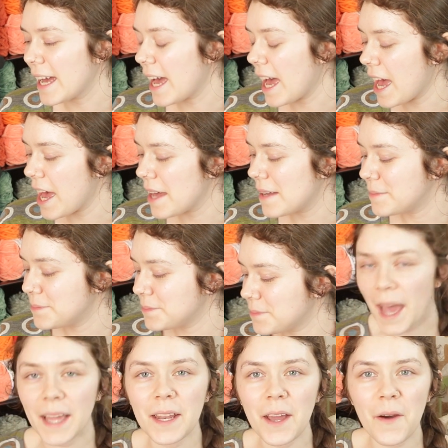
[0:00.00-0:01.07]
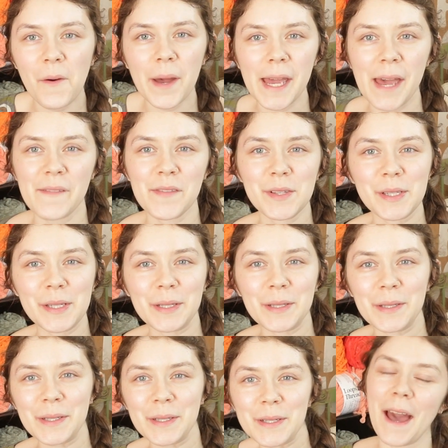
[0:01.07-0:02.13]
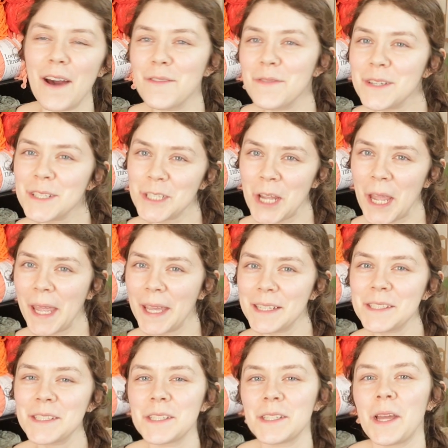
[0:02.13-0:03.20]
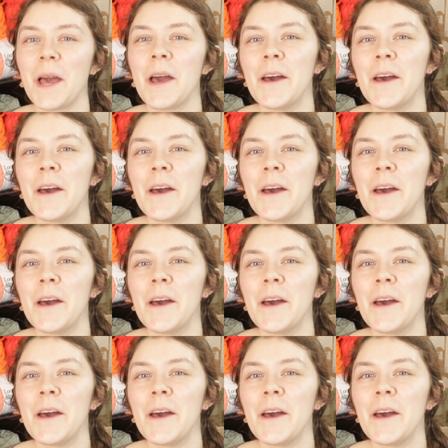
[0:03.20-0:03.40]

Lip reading: I know I have a little outfit change.